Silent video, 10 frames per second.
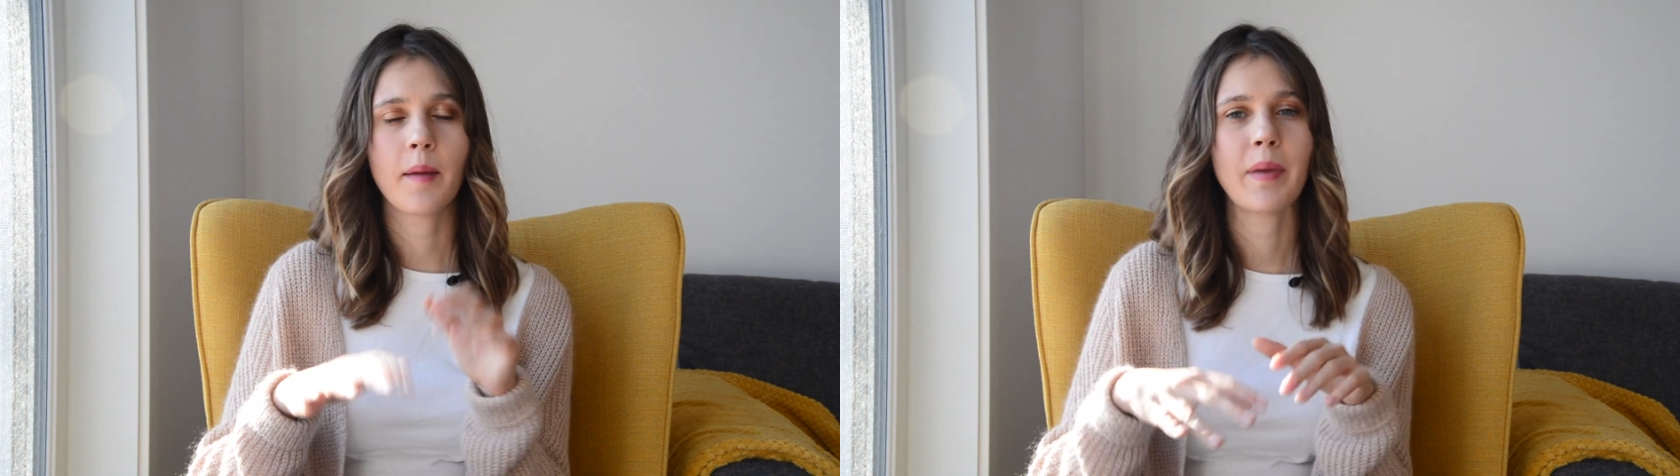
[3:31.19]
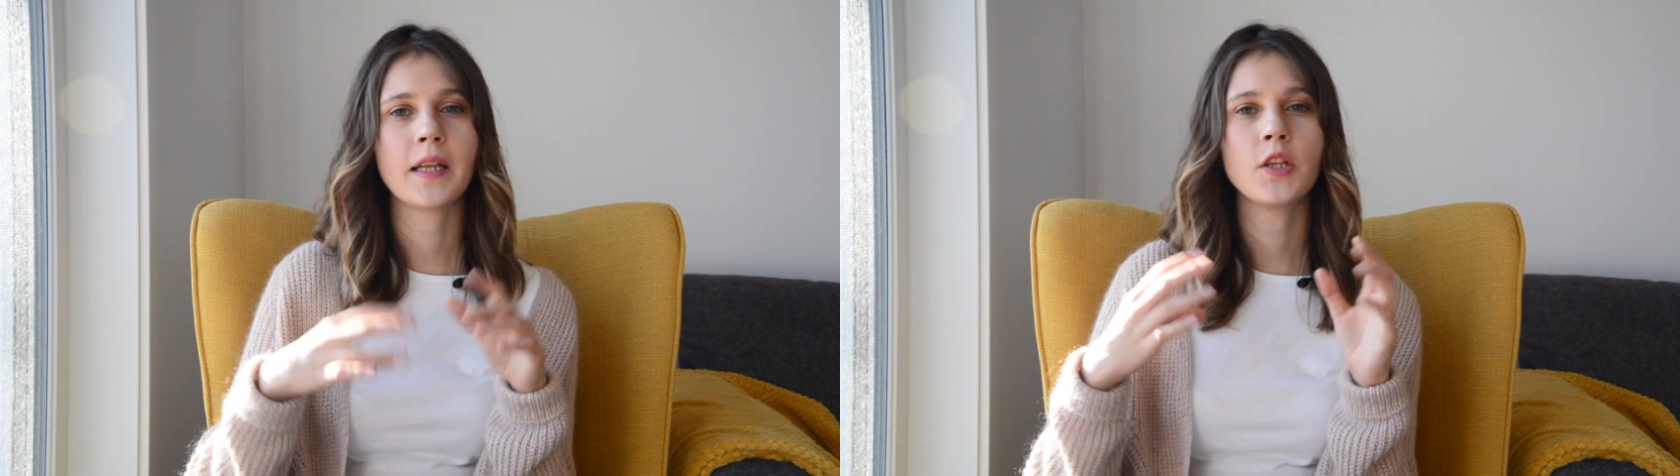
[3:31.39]
I
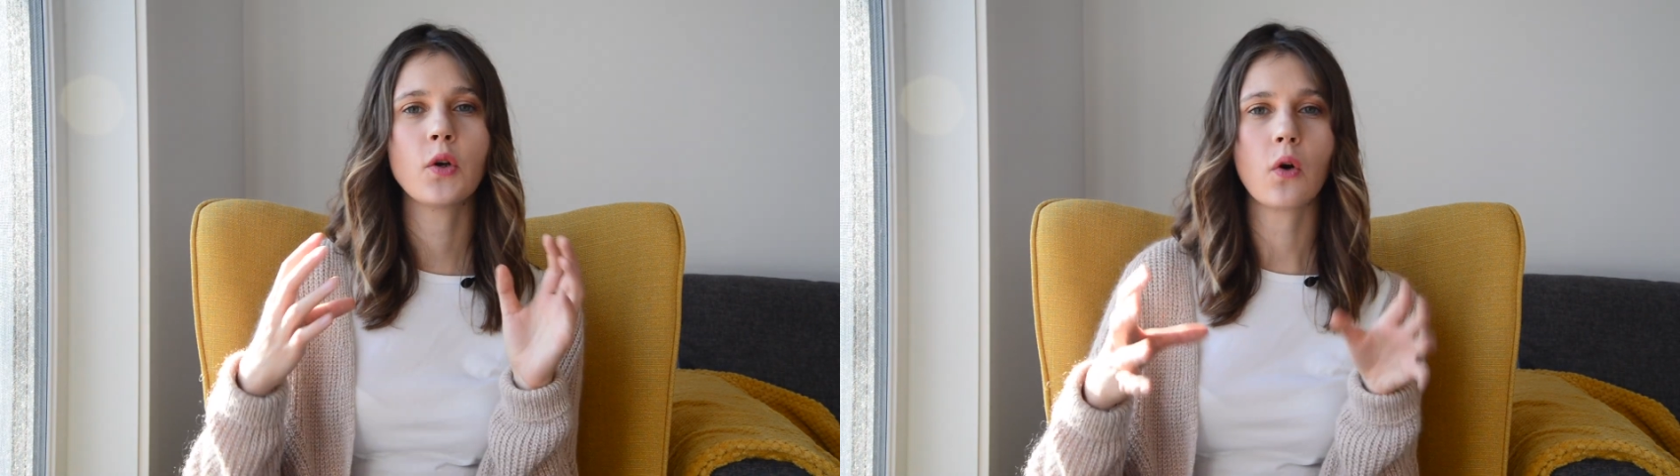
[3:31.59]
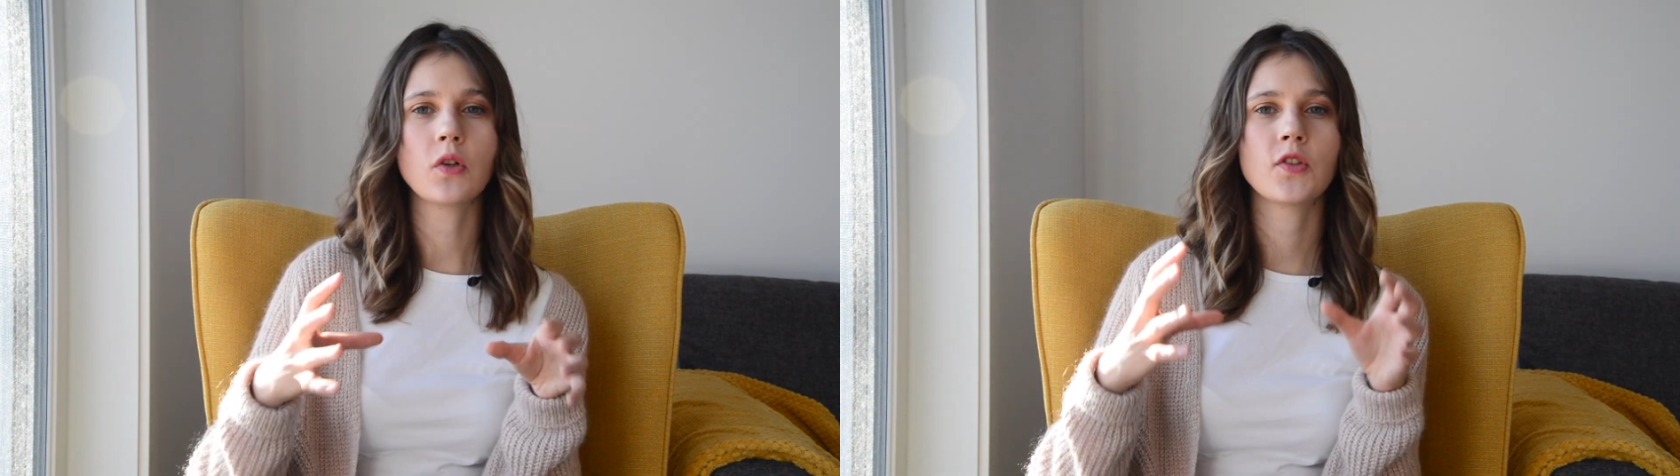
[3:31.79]
bet you
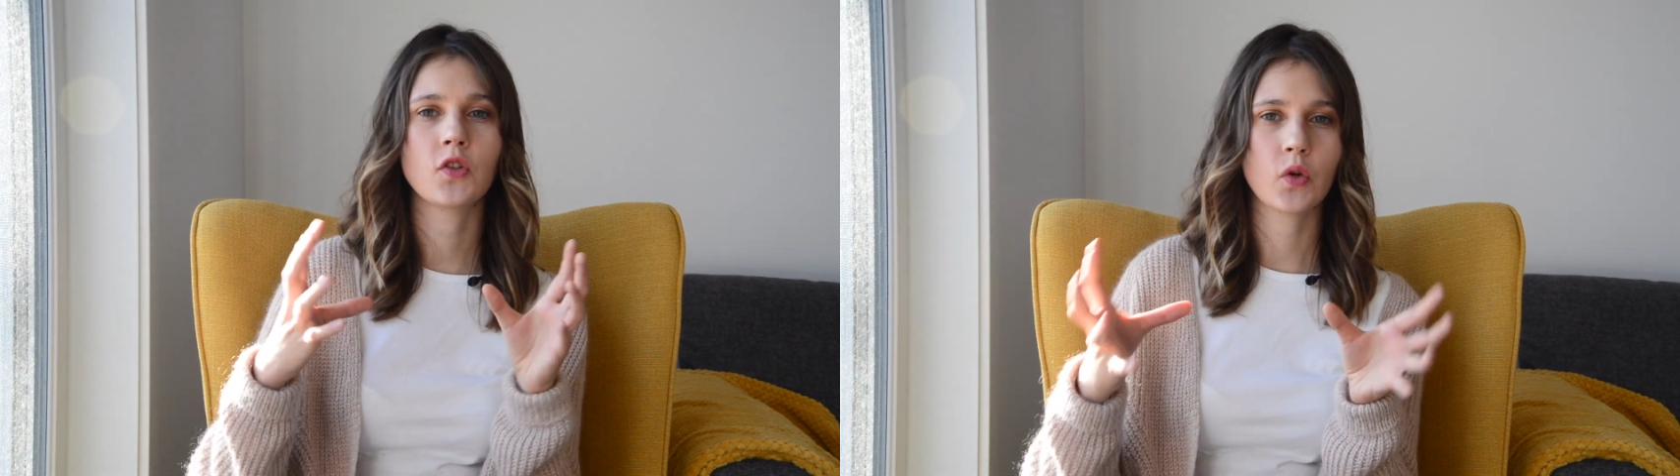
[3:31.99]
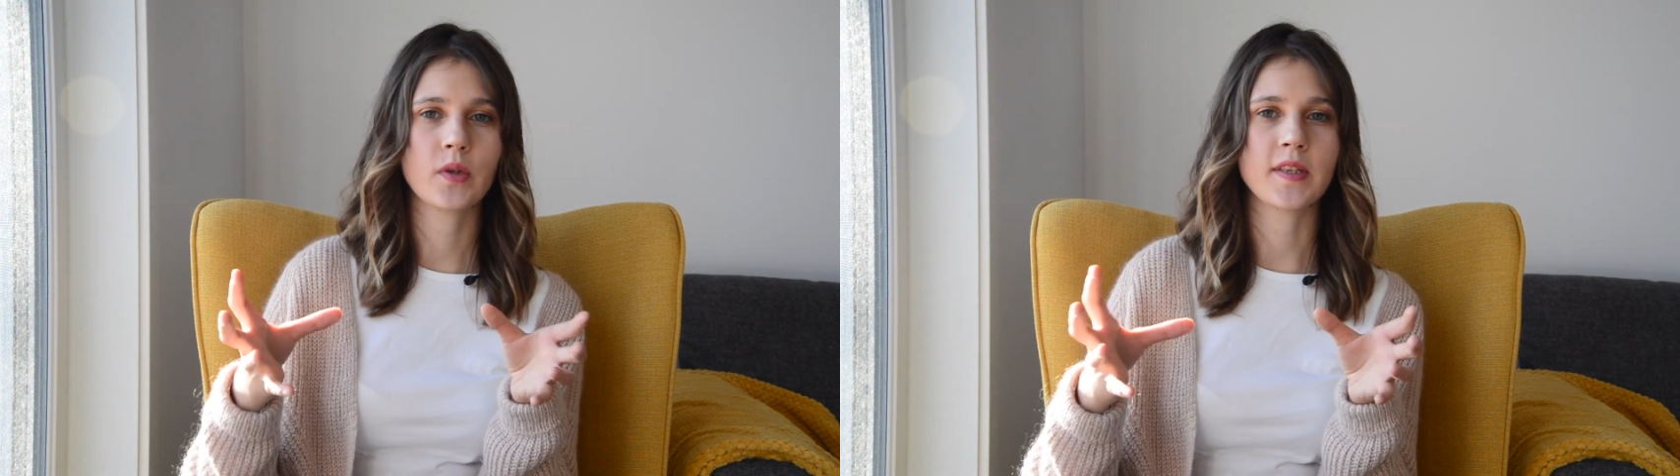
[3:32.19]
also
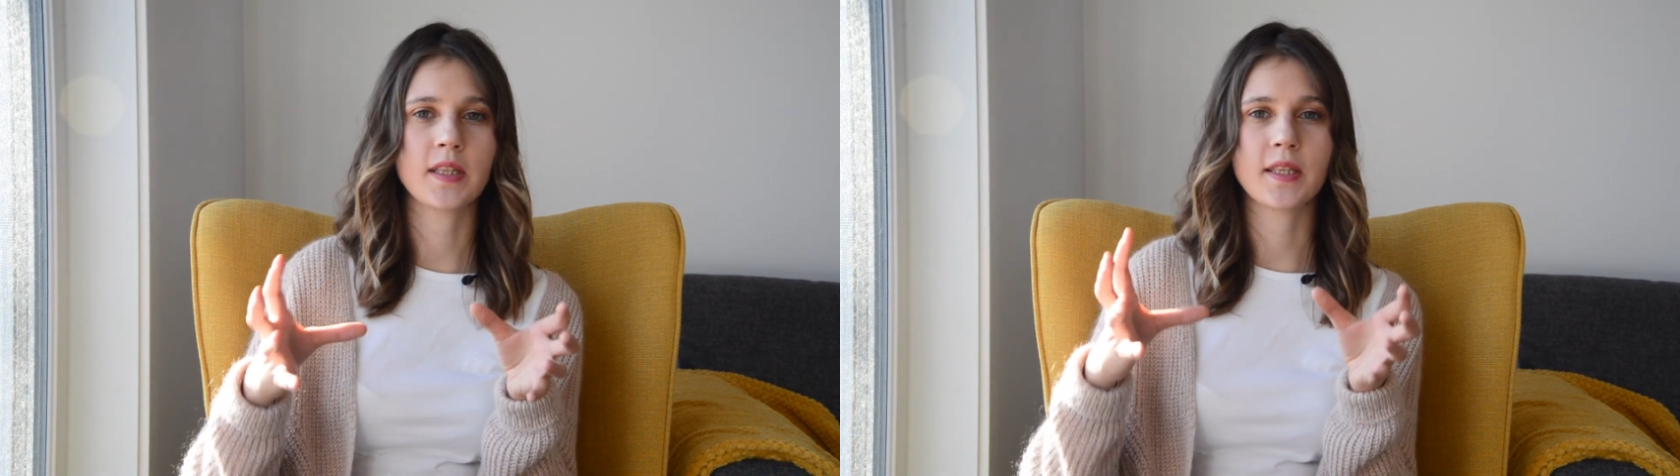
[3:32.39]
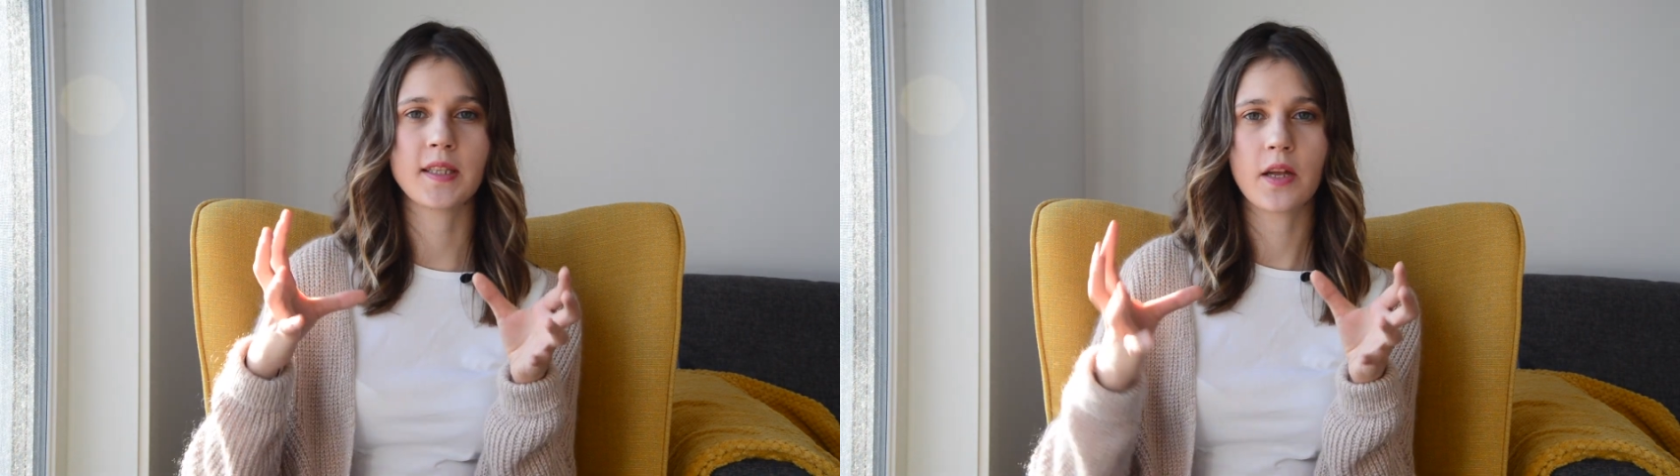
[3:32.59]
noticed this,